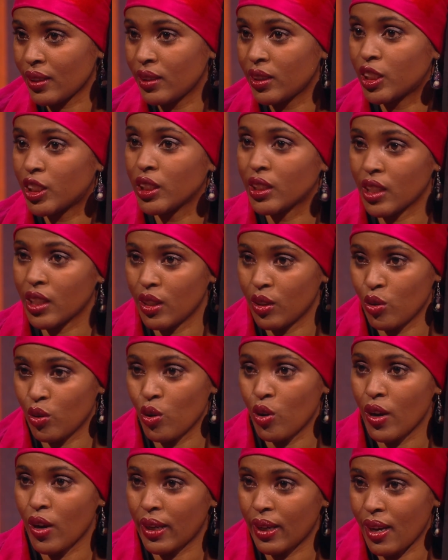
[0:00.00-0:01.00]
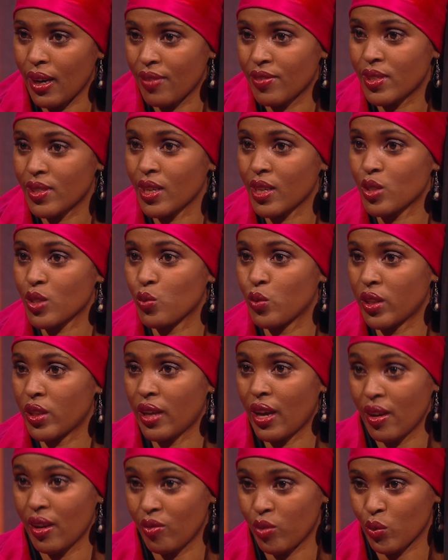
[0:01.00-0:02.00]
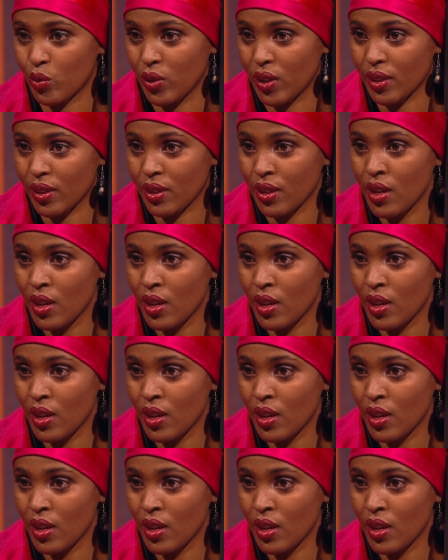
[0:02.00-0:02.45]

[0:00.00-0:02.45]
she can go and have sex with everyone.